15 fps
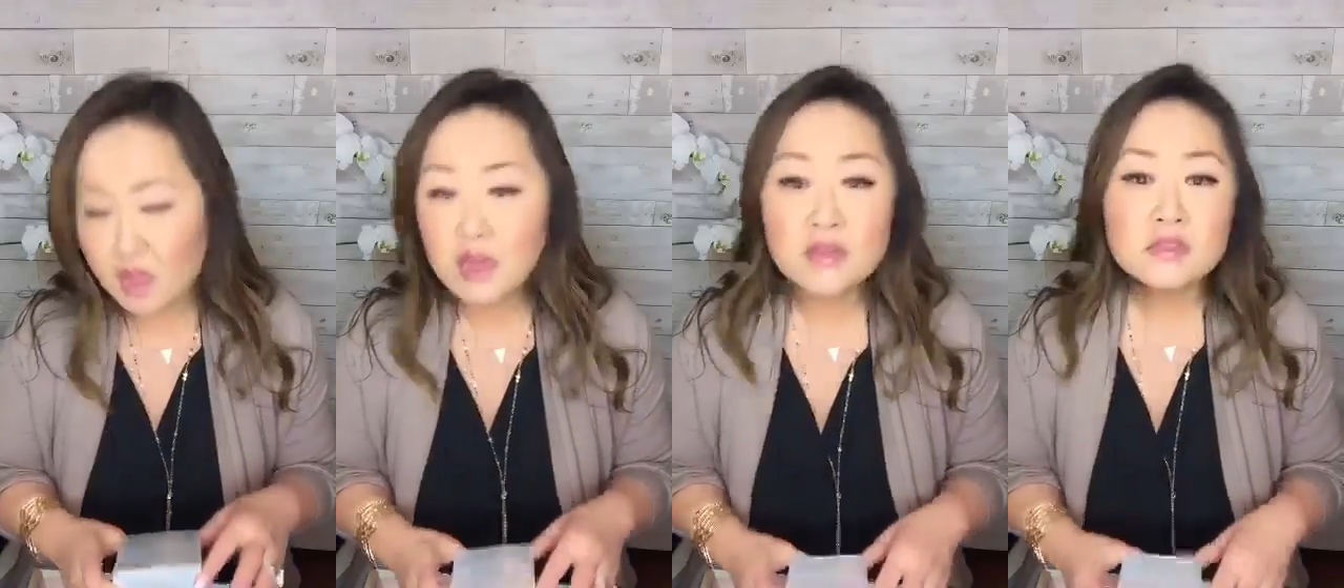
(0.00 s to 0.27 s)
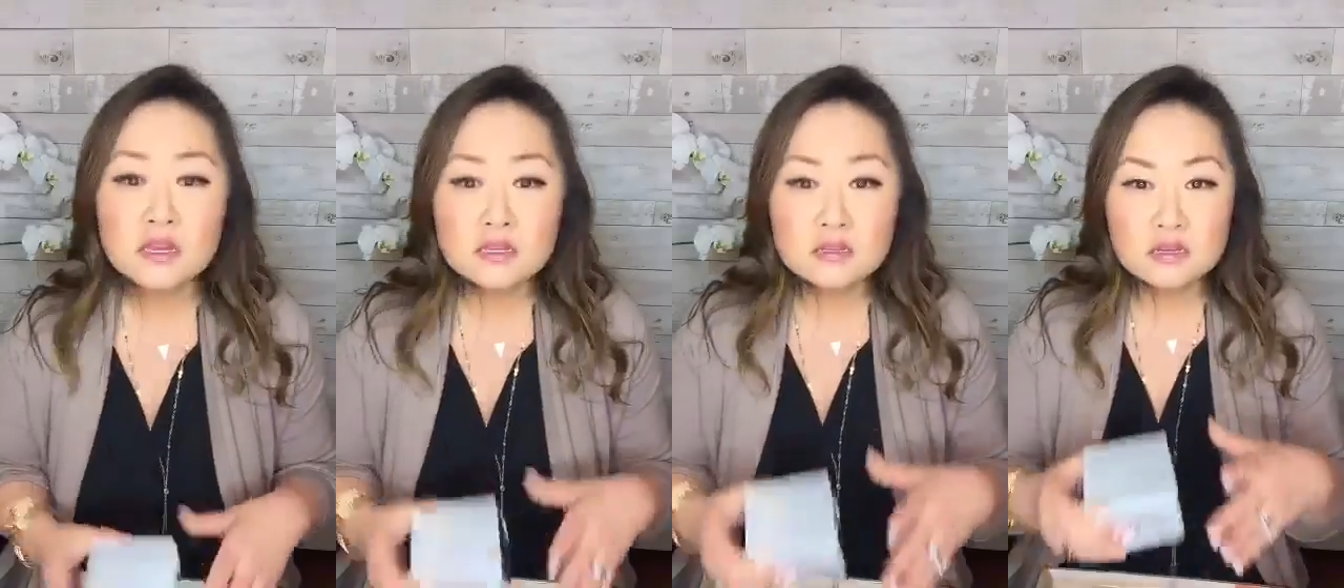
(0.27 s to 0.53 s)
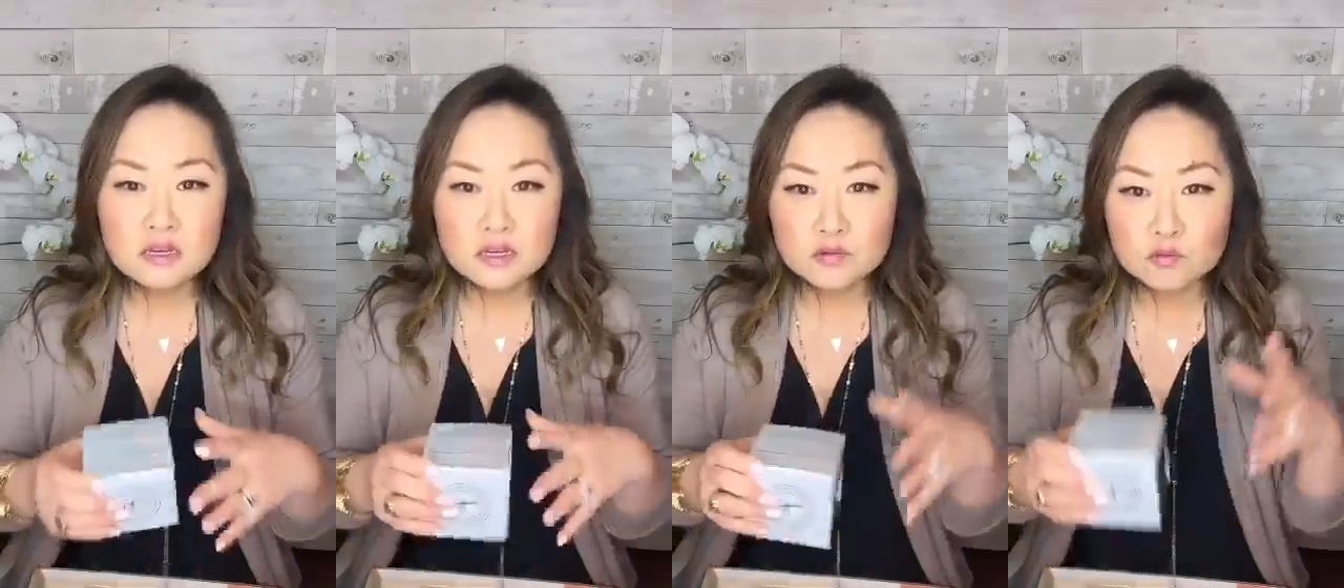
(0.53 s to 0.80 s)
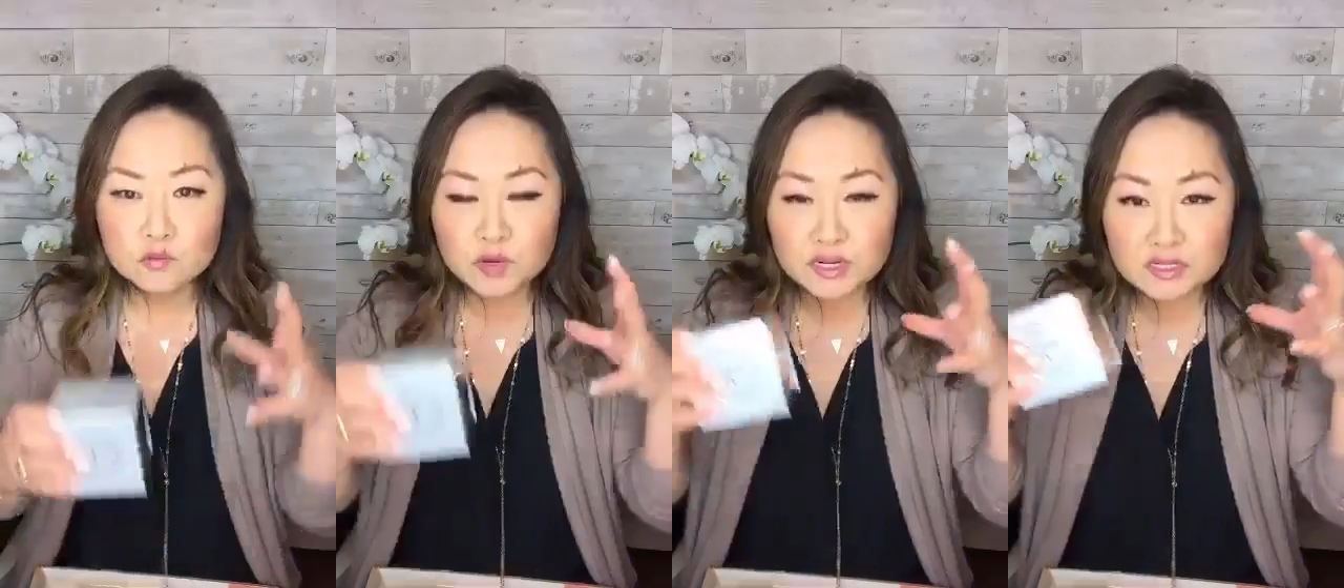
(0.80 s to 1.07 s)
And then
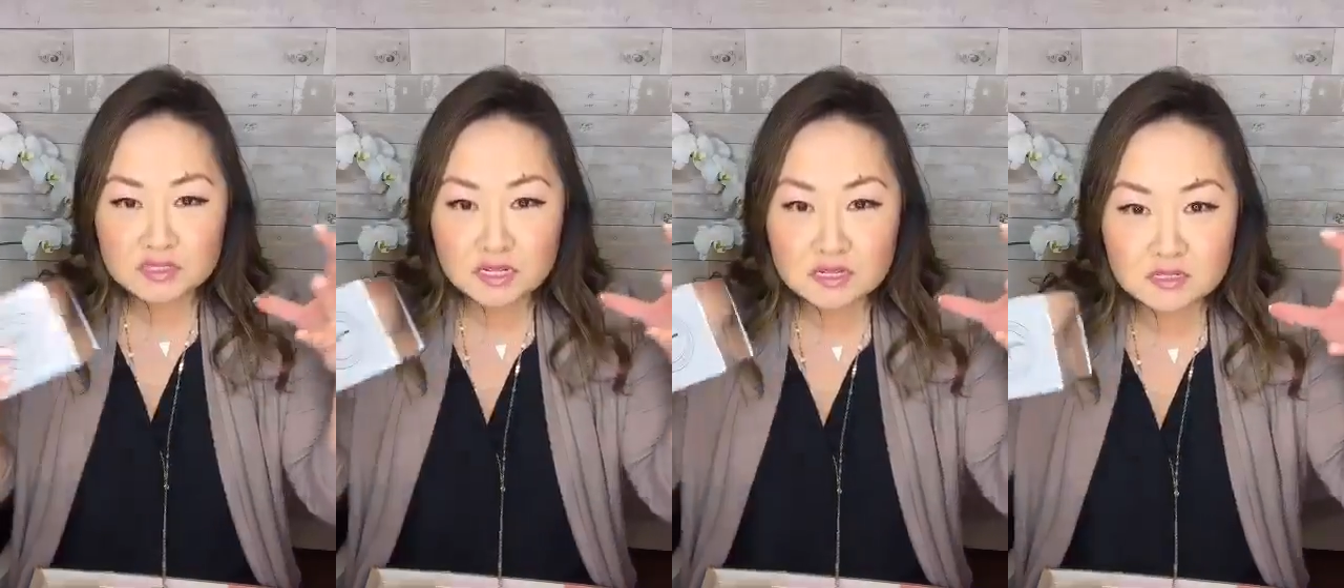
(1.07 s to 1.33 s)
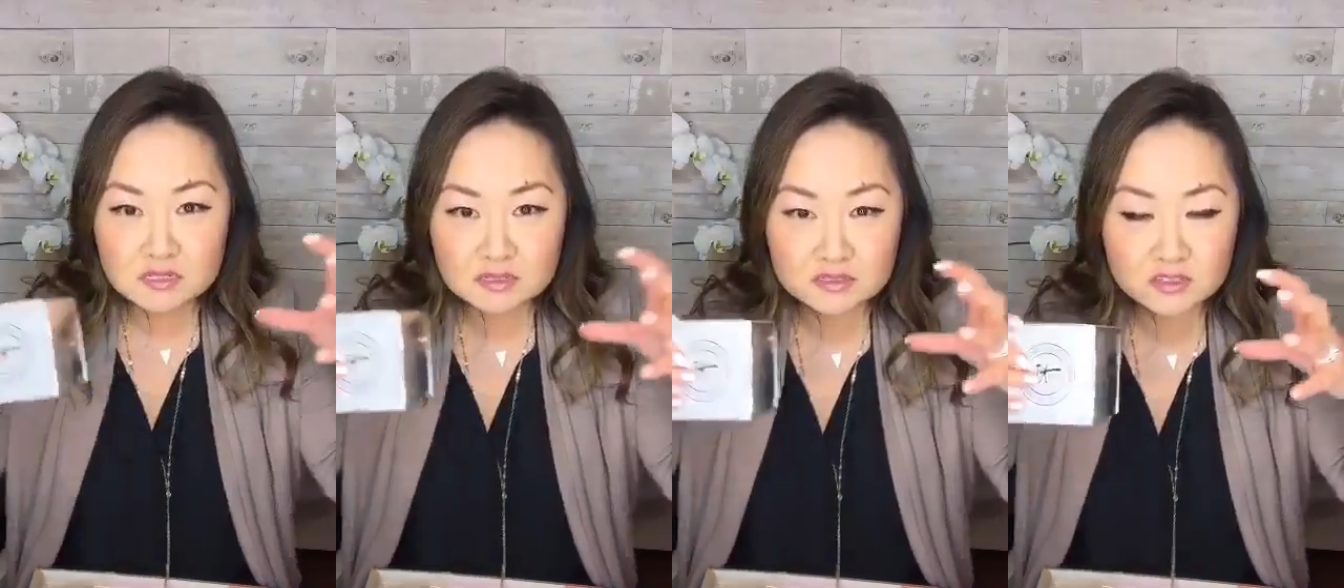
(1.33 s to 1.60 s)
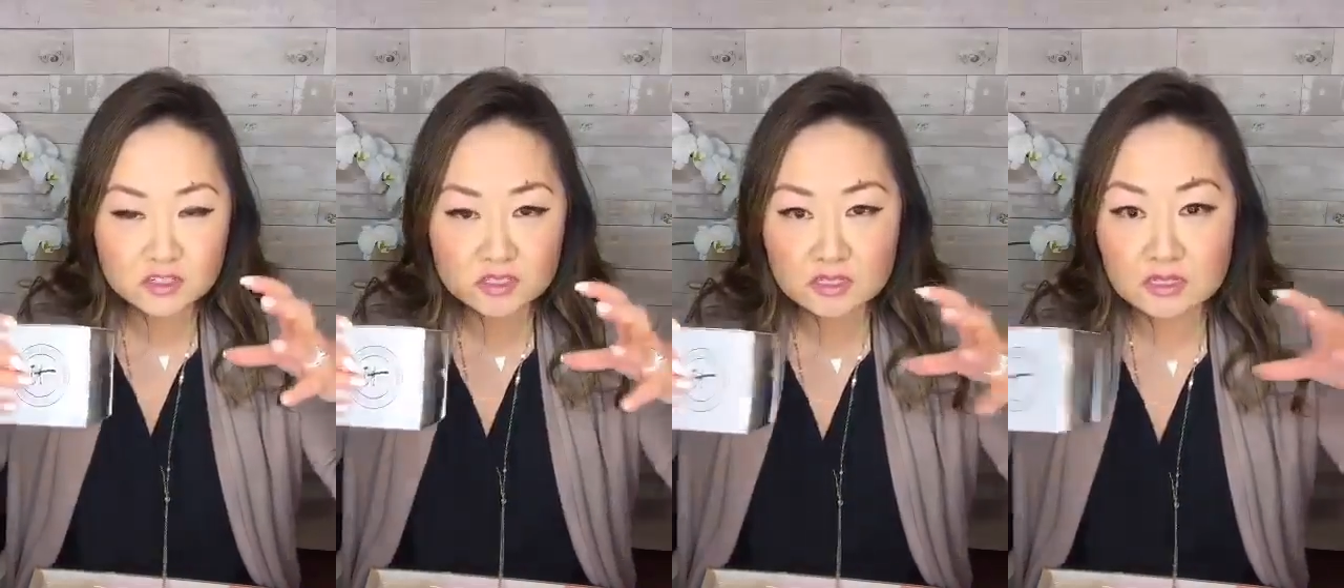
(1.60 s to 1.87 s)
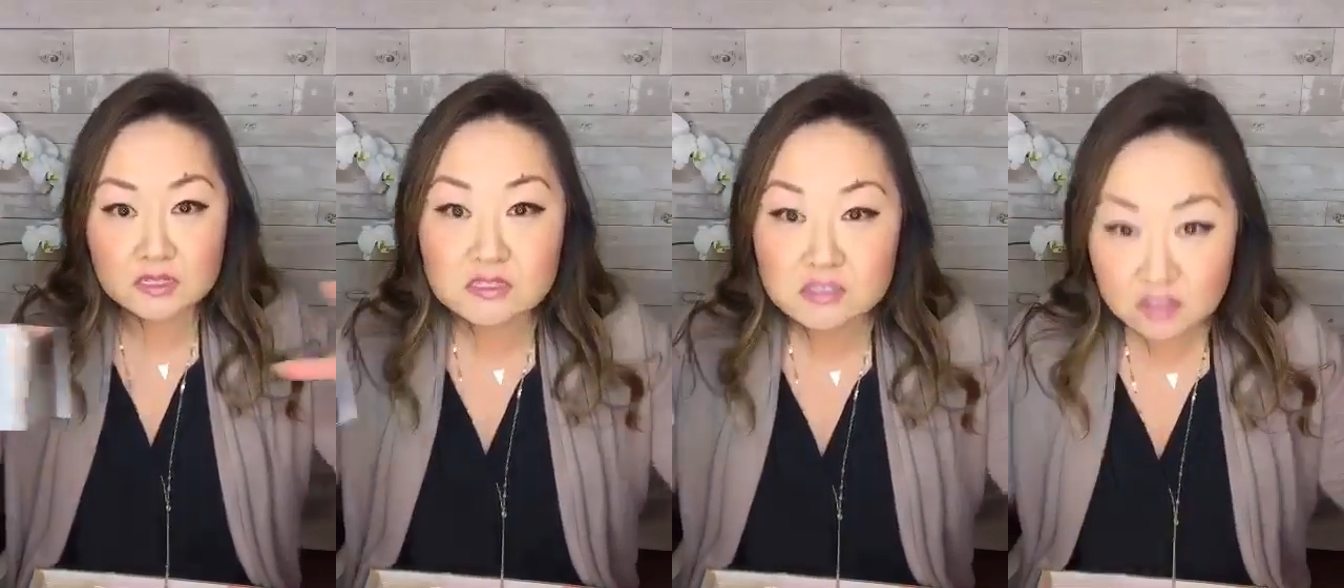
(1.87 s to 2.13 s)
what it does, it just
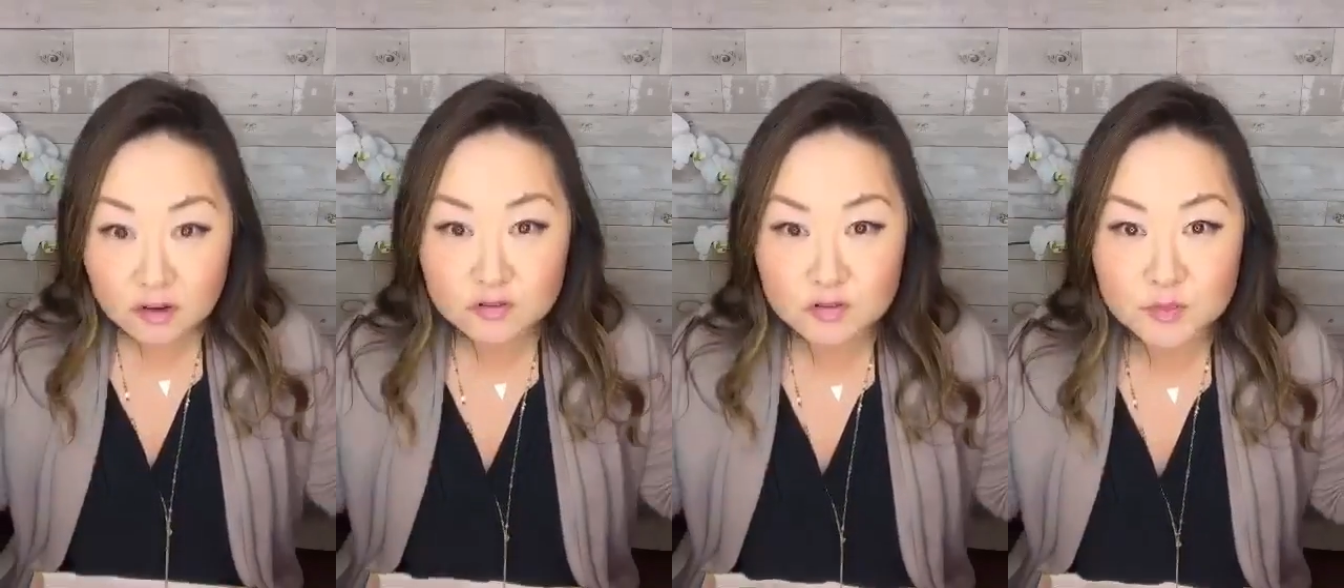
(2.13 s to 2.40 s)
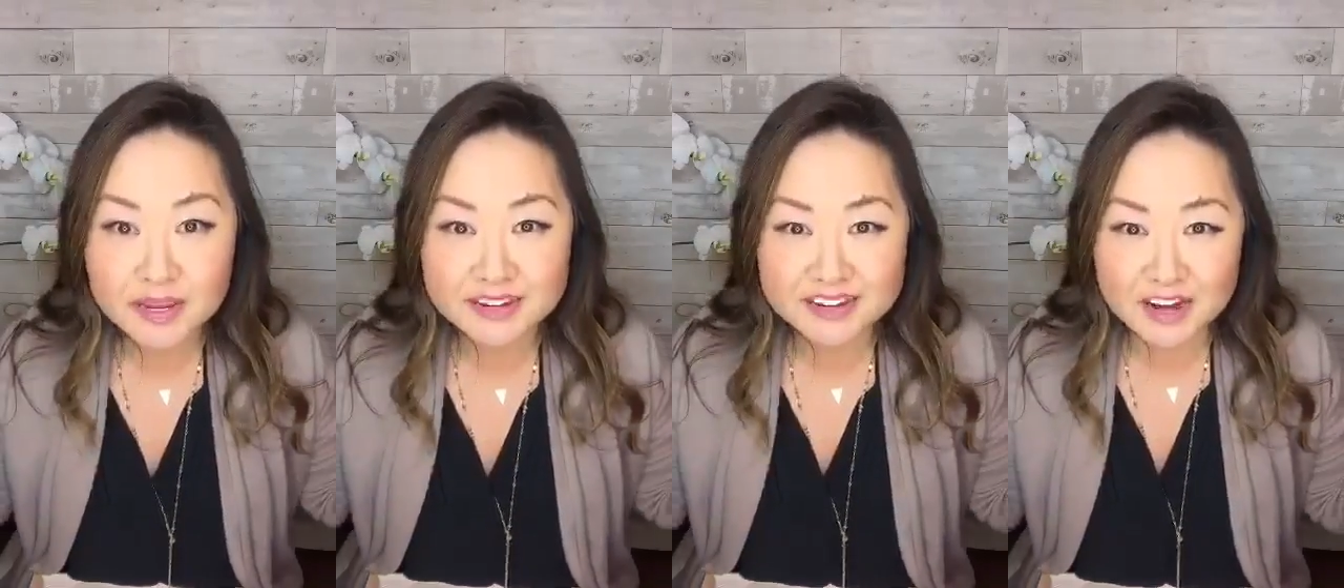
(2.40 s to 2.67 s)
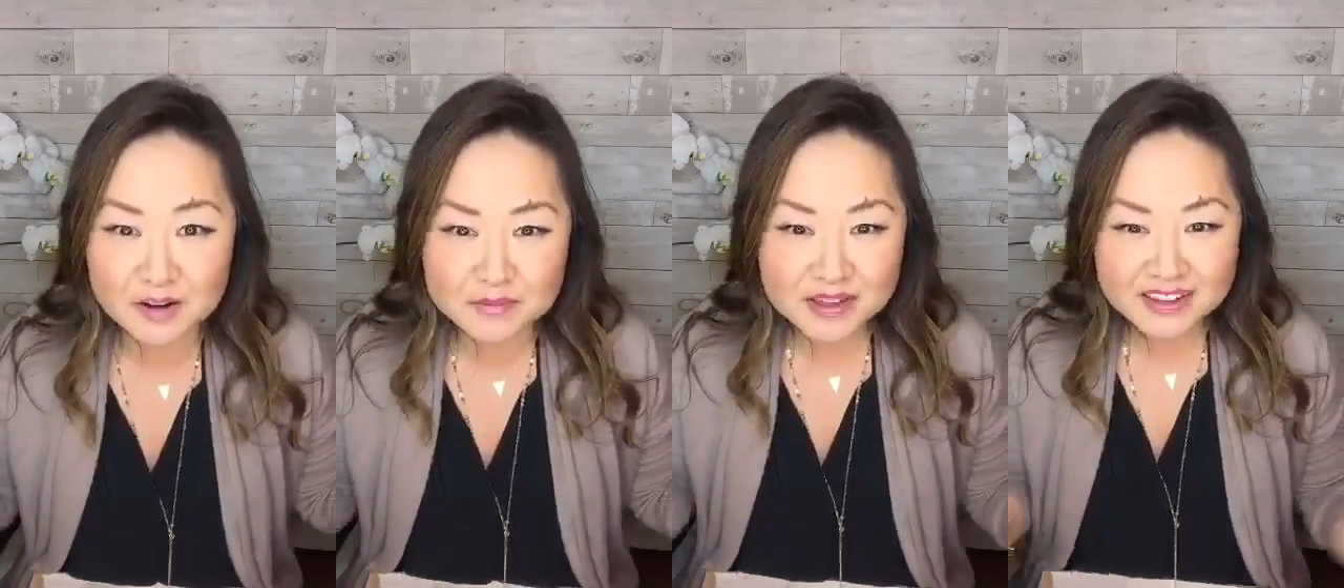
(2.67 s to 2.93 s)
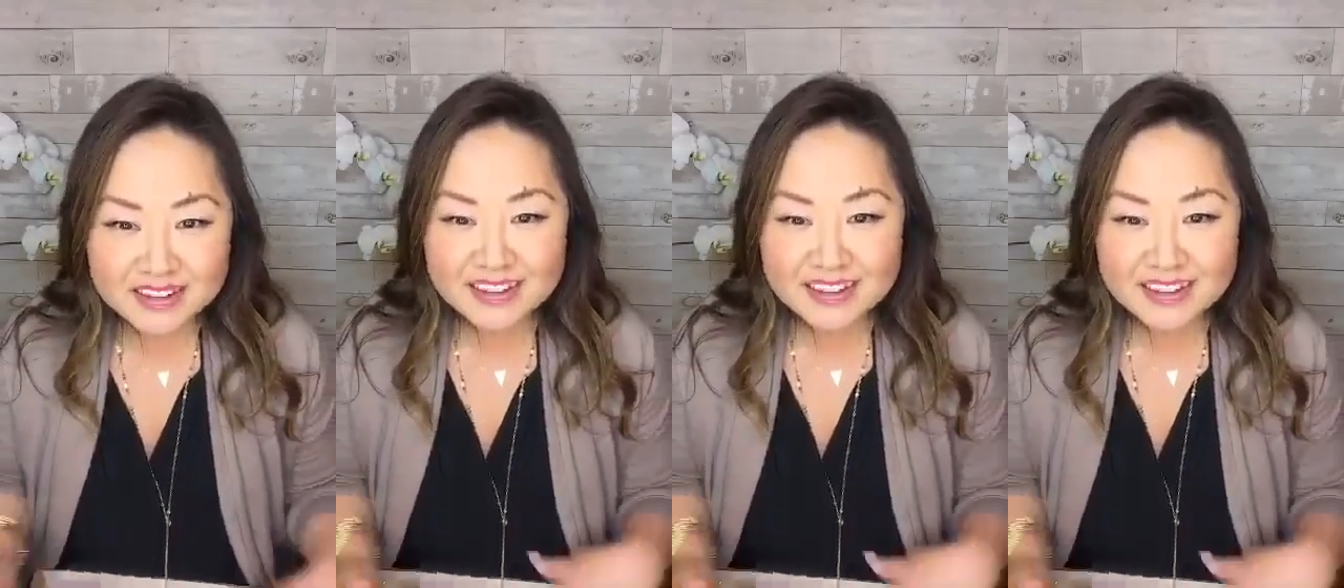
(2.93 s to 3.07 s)
eats off your makeup,